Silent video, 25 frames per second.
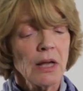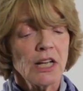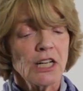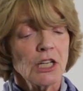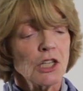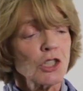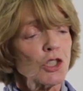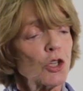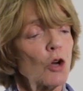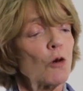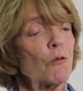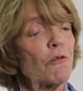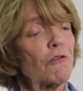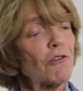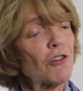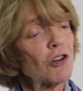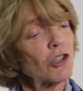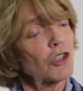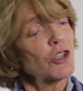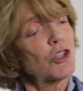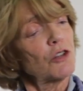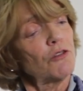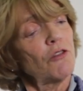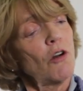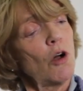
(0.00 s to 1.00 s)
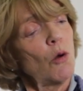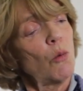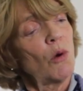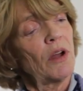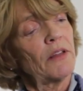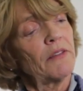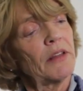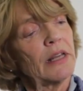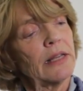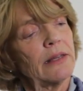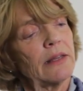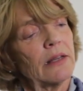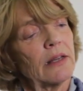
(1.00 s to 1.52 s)
So first of all,
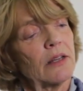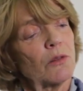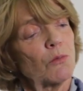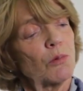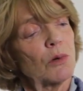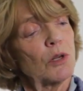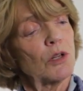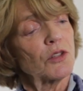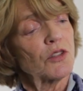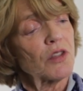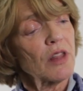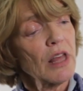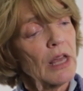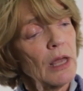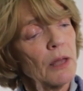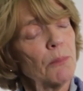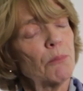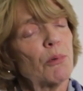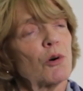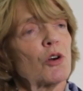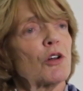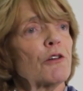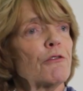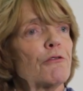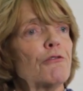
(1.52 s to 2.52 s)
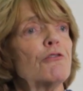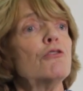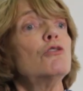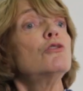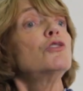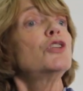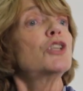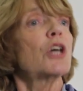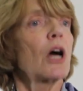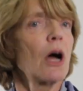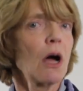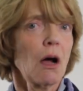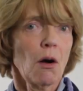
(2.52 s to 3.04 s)
what they did was they put a
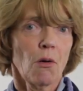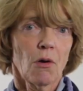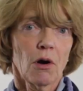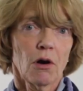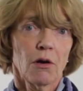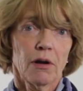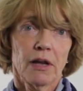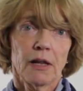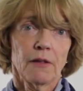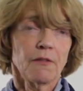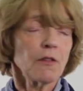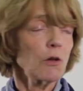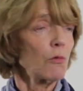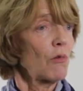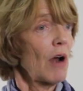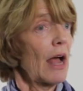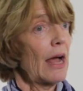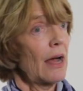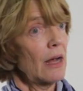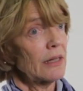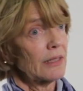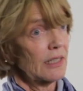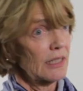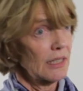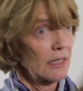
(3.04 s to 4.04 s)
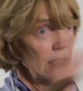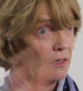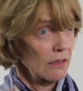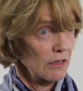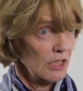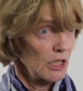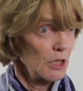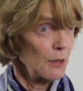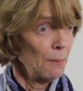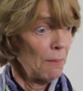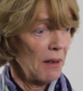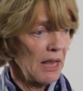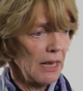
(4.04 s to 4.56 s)
food tower in the rat's
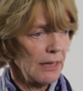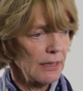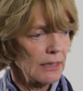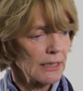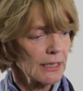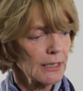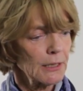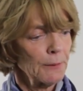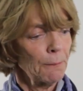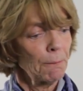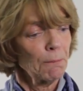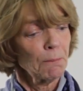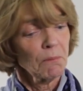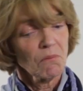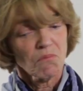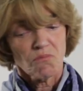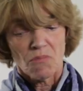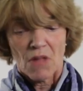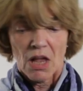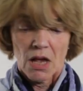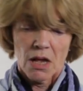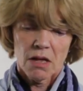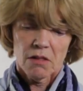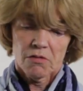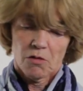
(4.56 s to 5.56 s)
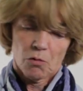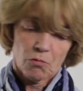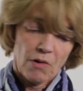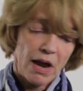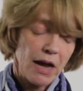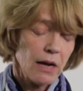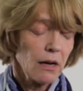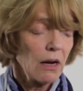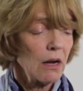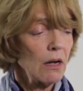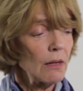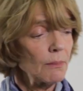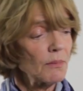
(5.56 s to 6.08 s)
space. And the
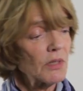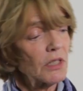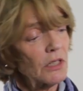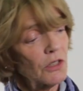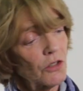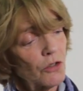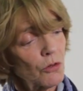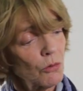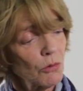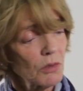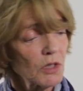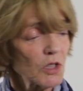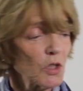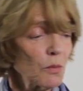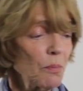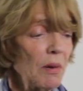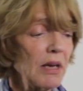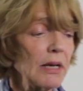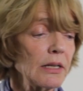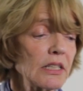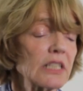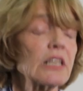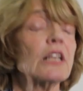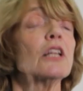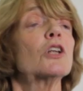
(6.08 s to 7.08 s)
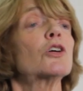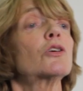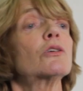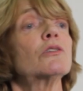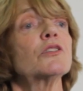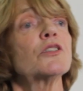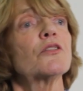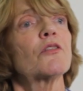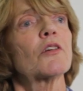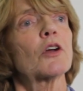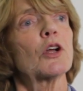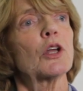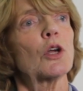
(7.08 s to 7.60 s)
rat comes into his space. He
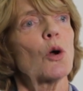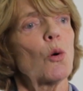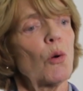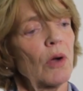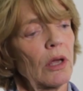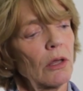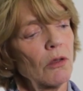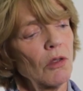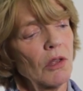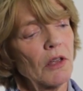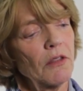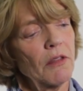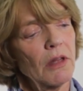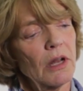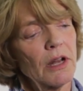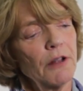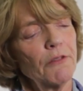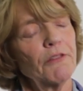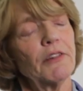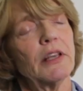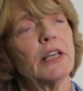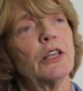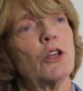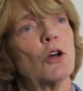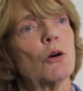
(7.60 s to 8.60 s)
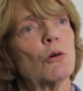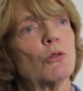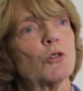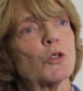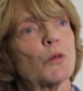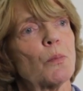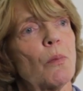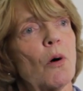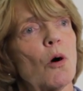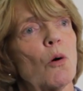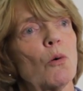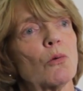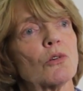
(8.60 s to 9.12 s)
learns very quickly that if he nose
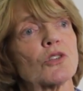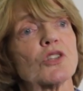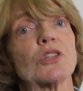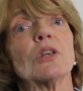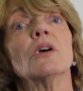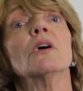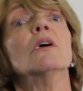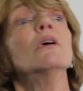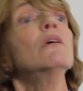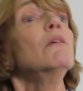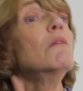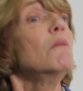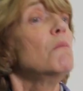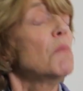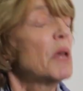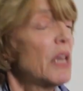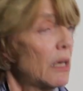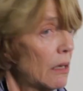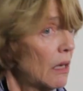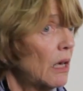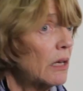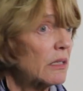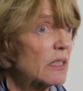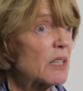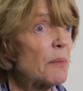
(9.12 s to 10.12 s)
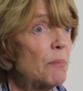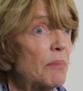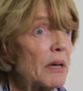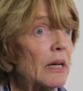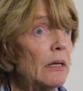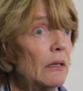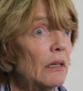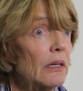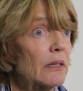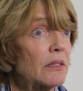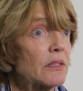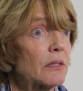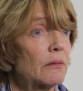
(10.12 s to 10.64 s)
pokes, he gets a
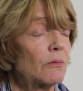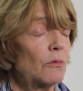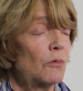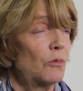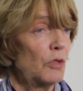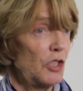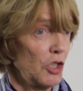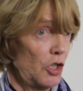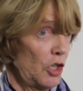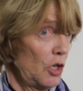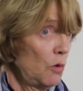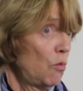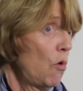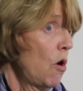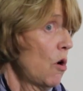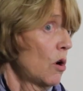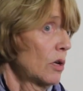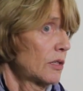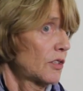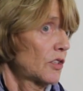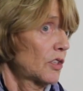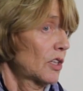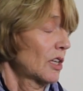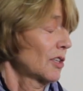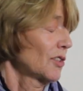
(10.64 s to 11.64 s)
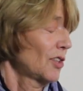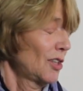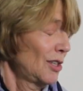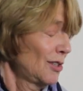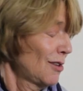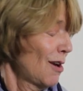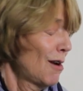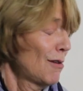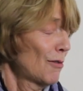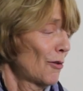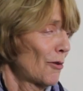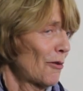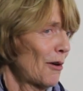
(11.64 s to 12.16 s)
pellet, which he wants because he's
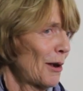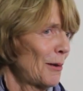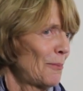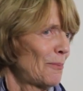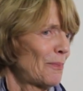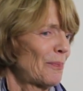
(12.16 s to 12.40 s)
hungry.